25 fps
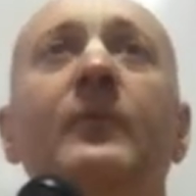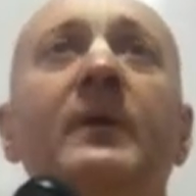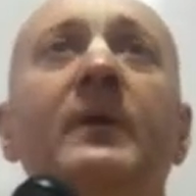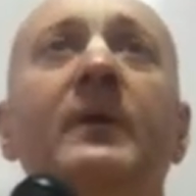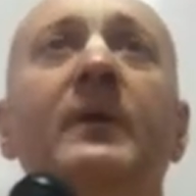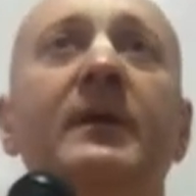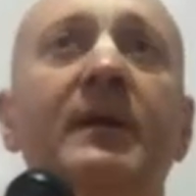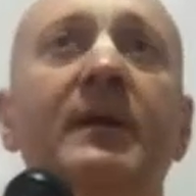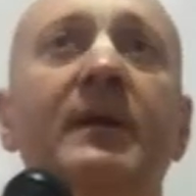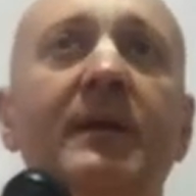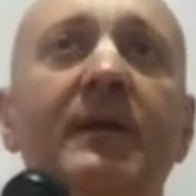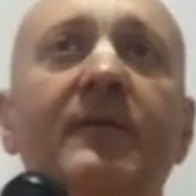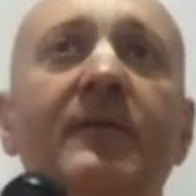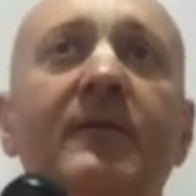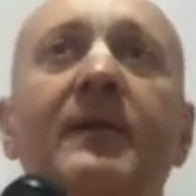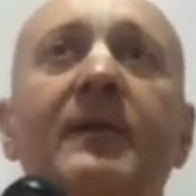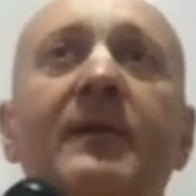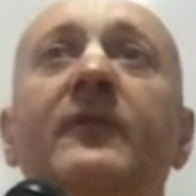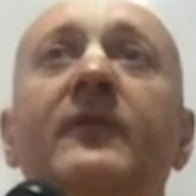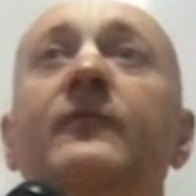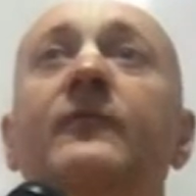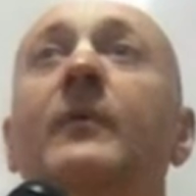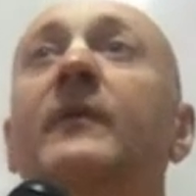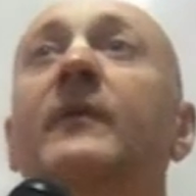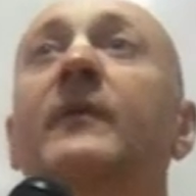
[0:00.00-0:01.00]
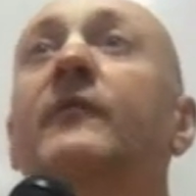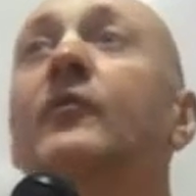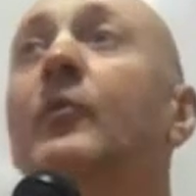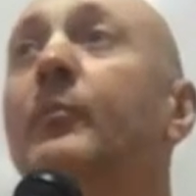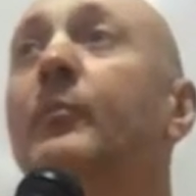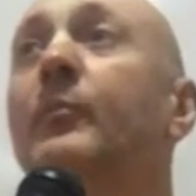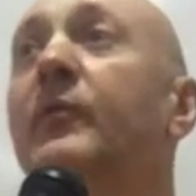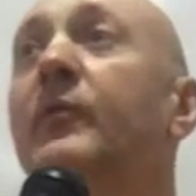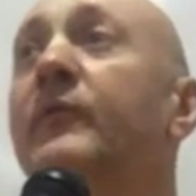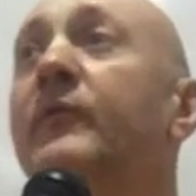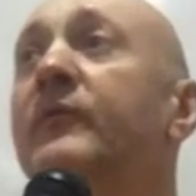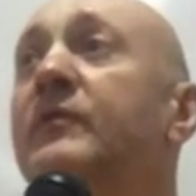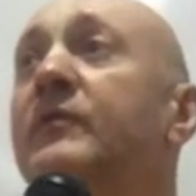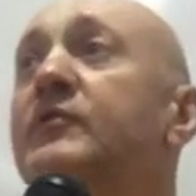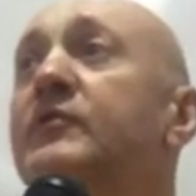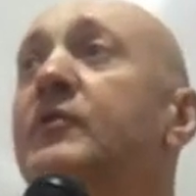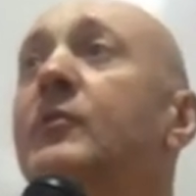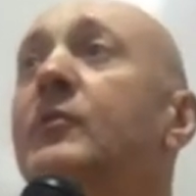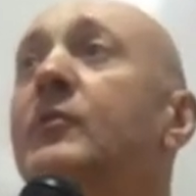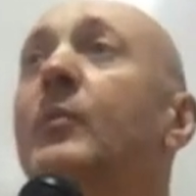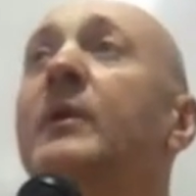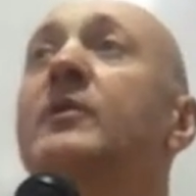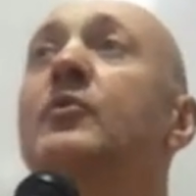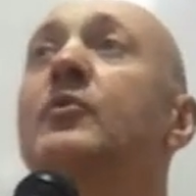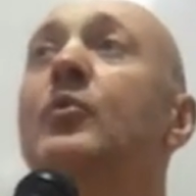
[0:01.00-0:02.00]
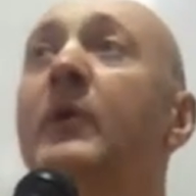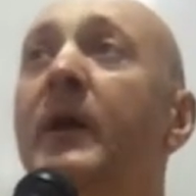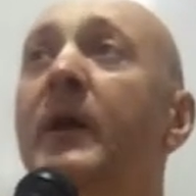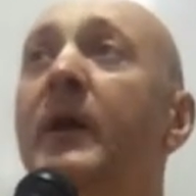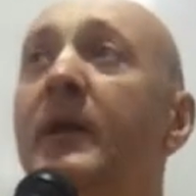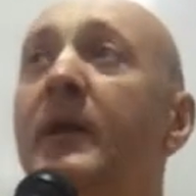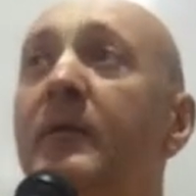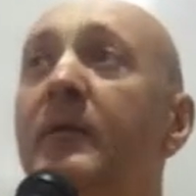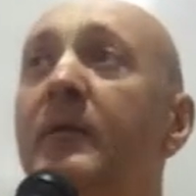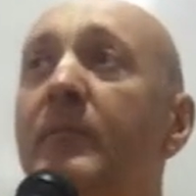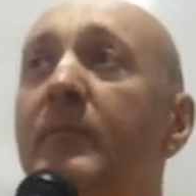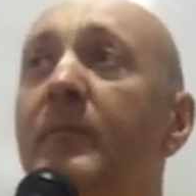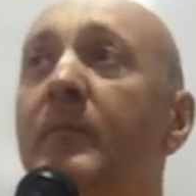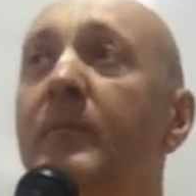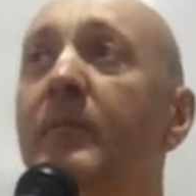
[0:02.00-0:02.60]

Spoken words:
what he dislikes, what's your position, what you can